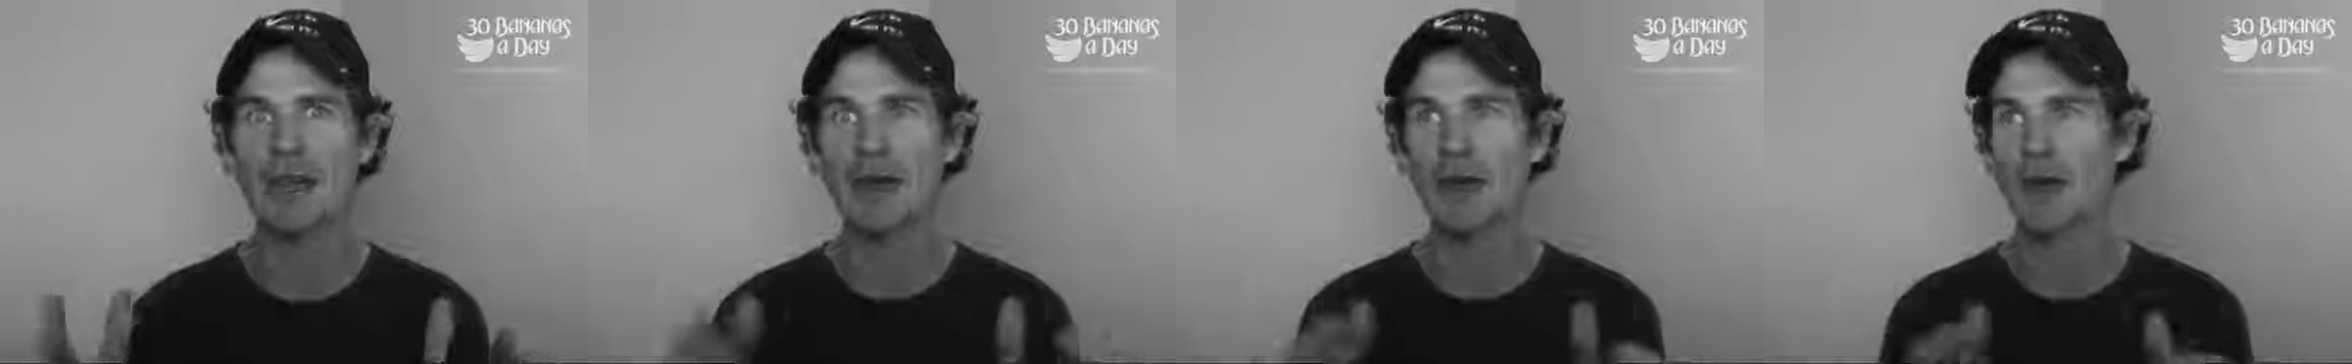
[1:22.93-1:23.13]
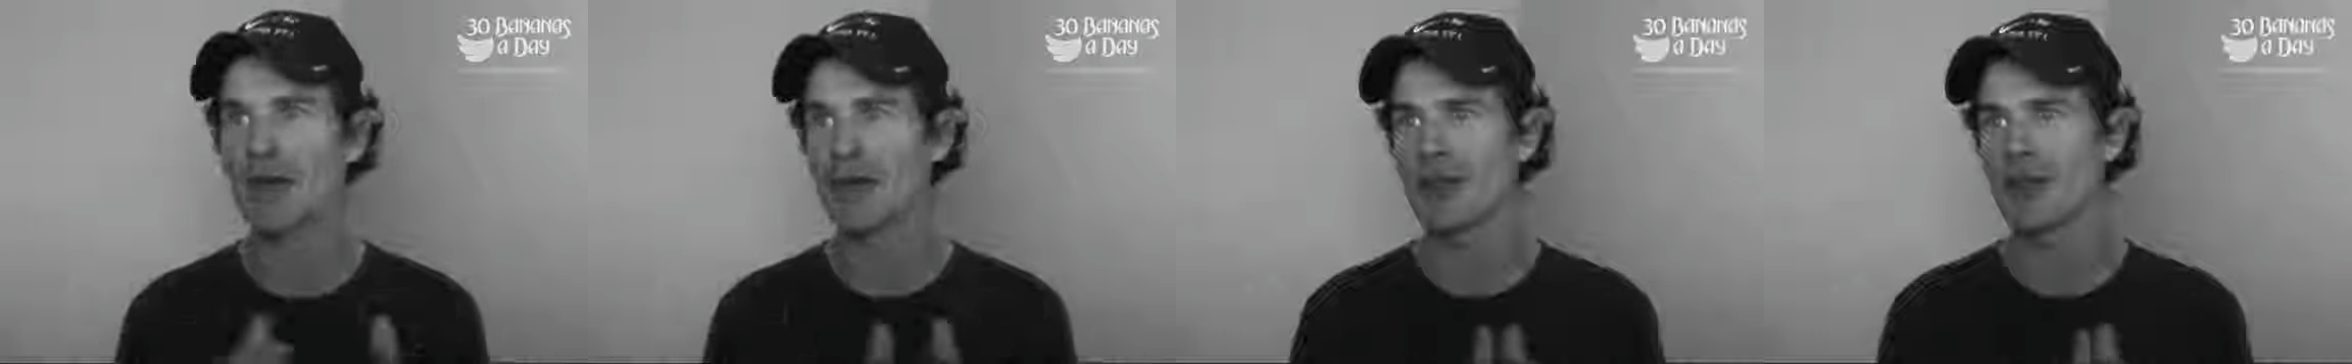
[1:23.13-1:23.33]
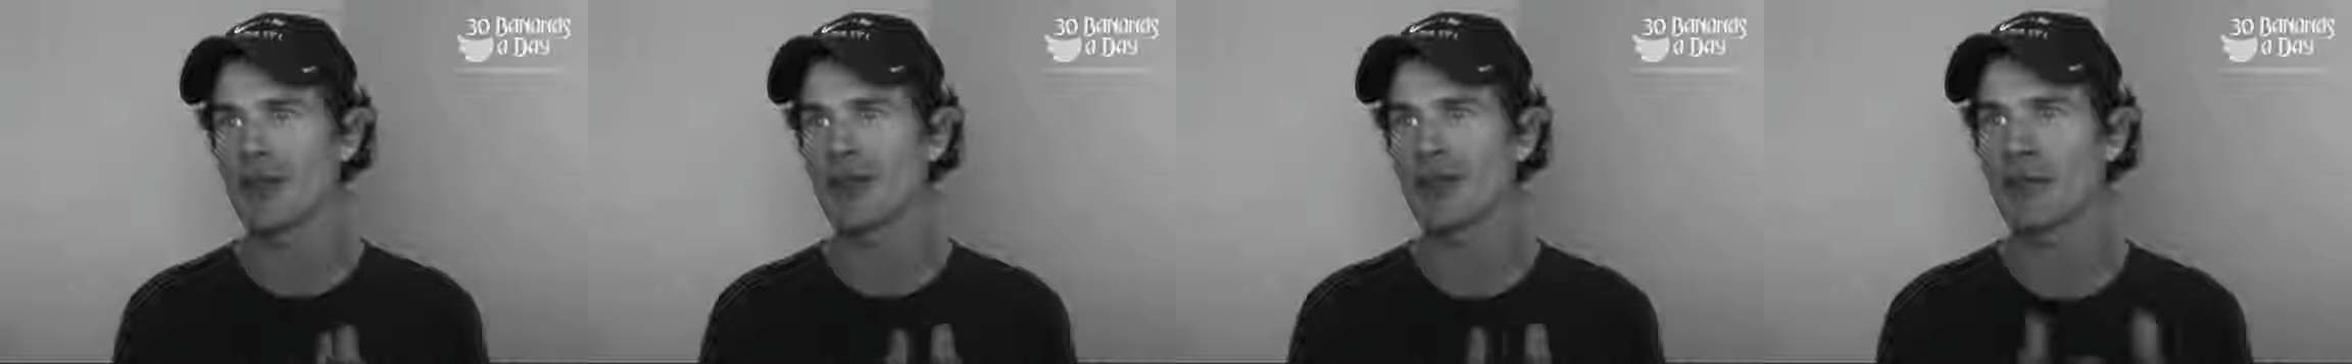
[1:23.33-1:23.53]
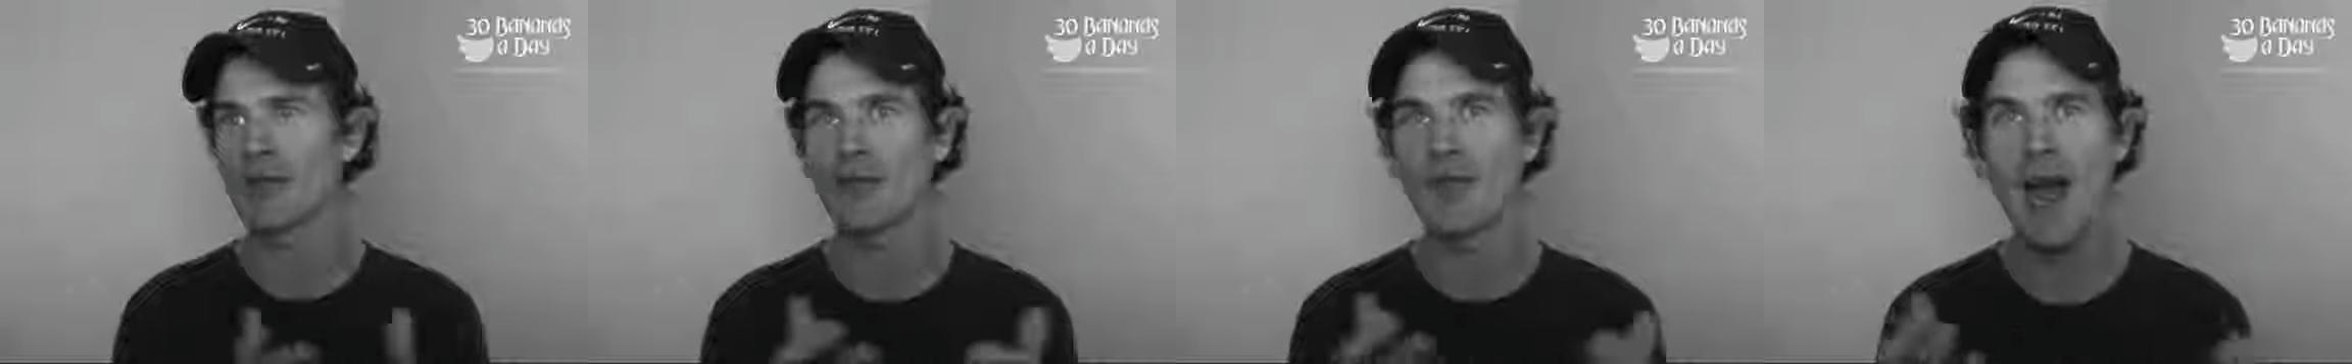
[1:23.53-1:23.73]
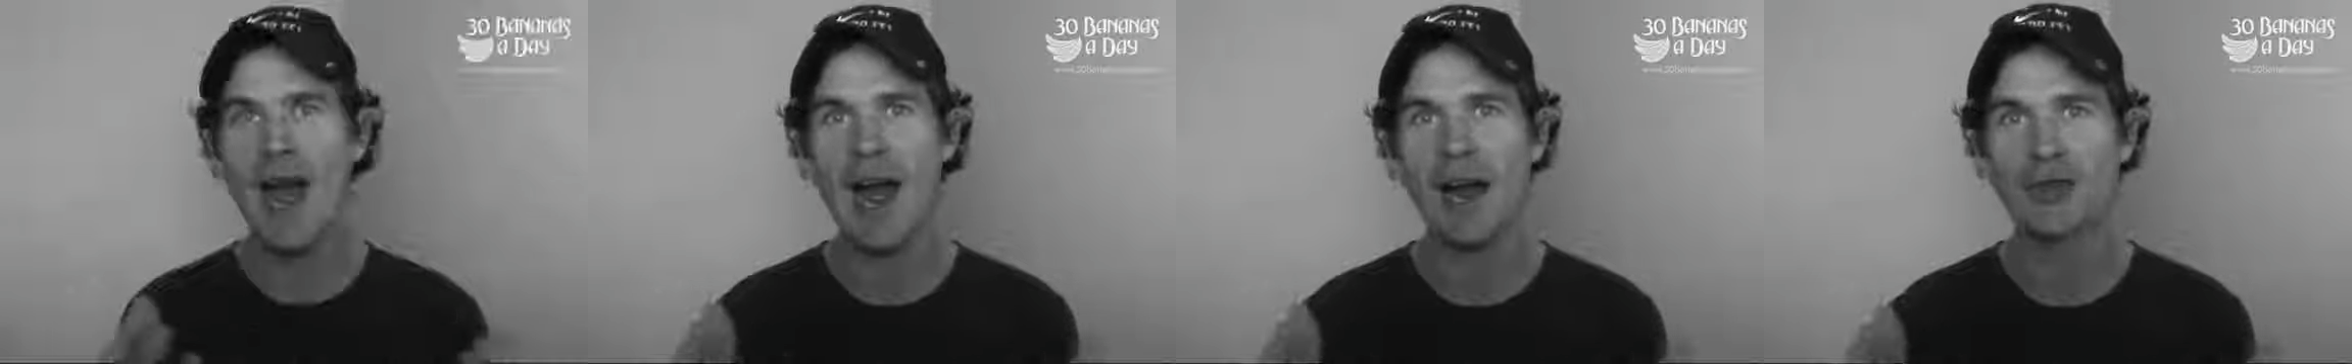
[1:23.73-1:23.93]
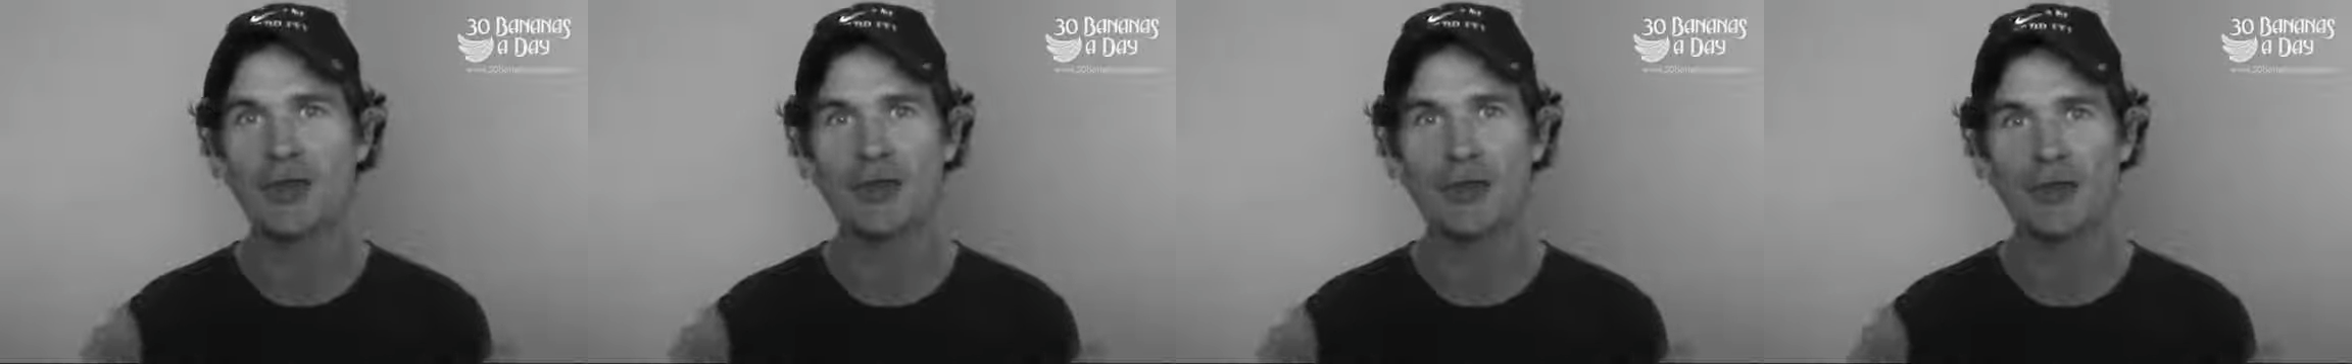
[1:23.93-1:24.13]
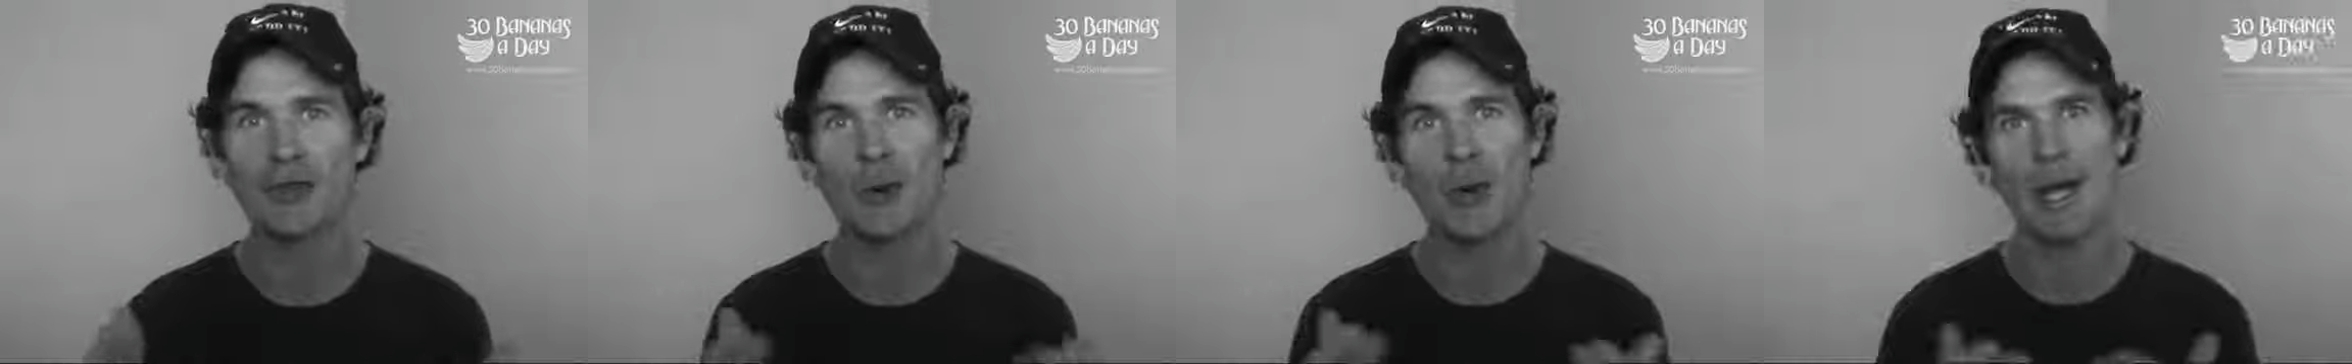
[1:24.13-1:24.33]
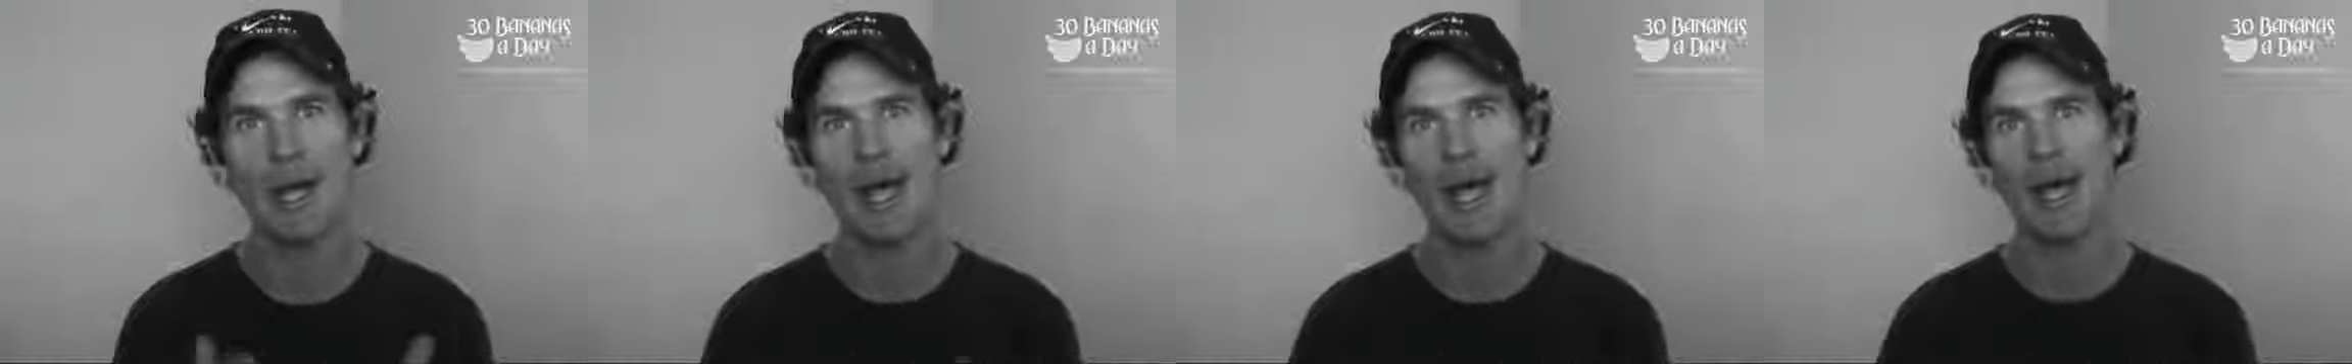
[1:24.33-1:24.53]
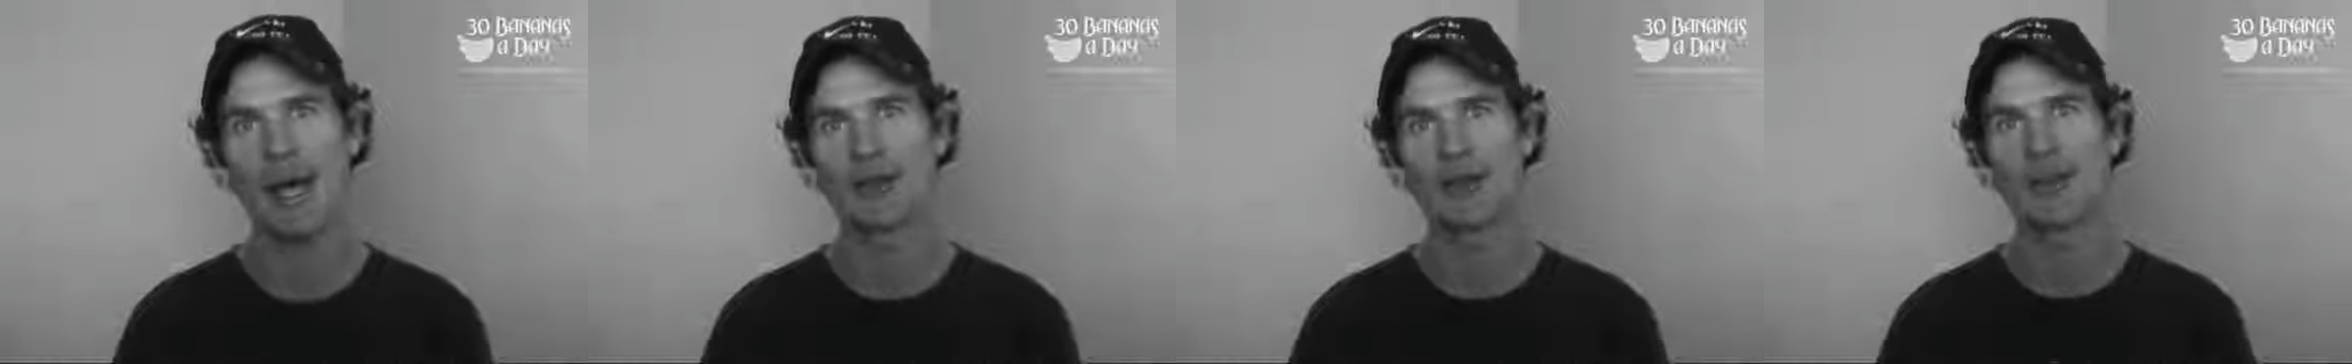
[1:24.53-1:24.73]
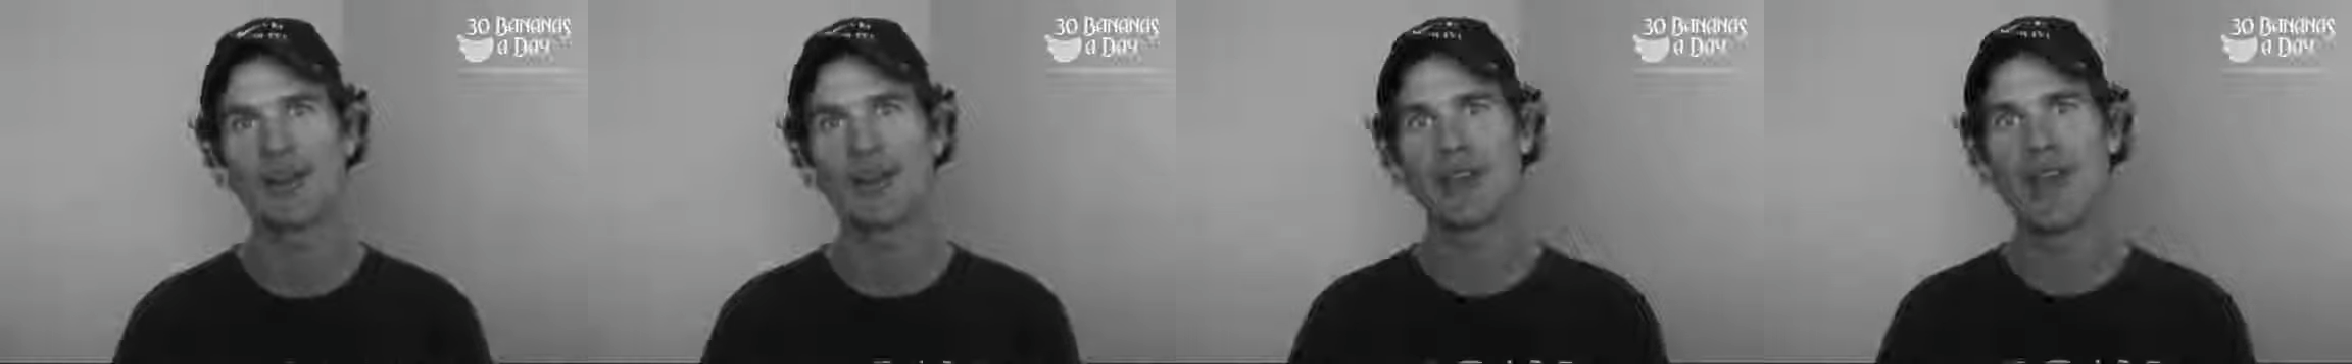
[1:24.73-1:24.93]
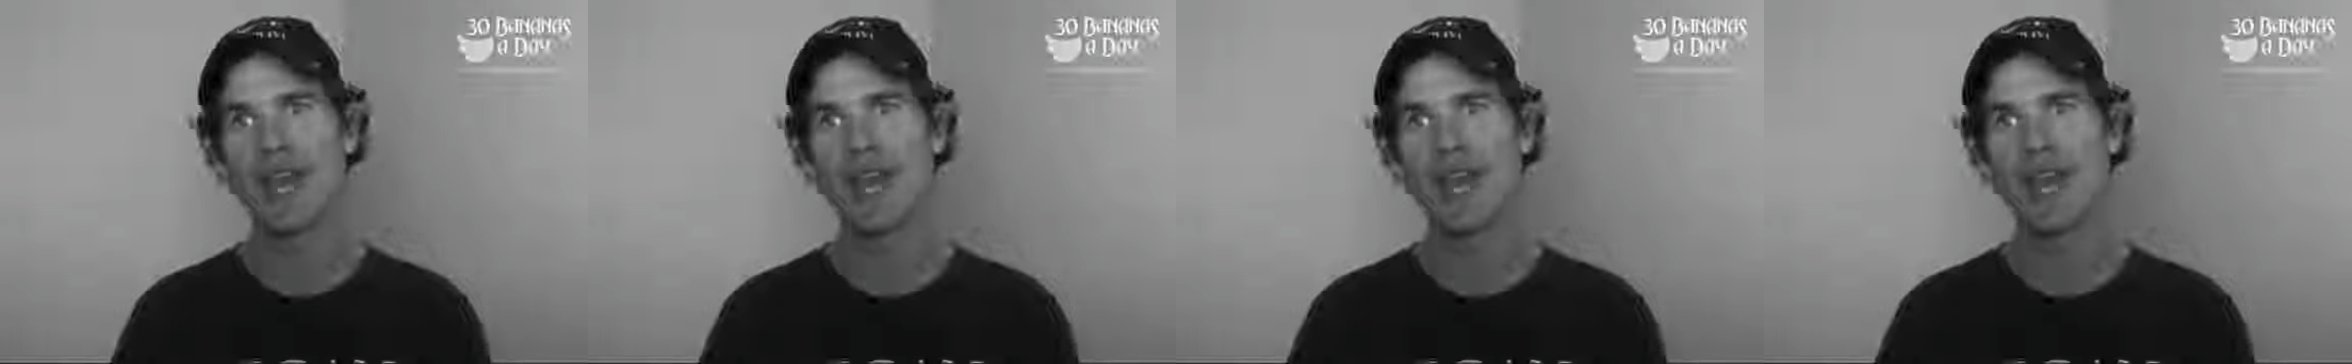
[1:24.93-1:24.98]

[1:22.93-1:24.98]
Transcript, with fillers: You got to fast for 20 hours of the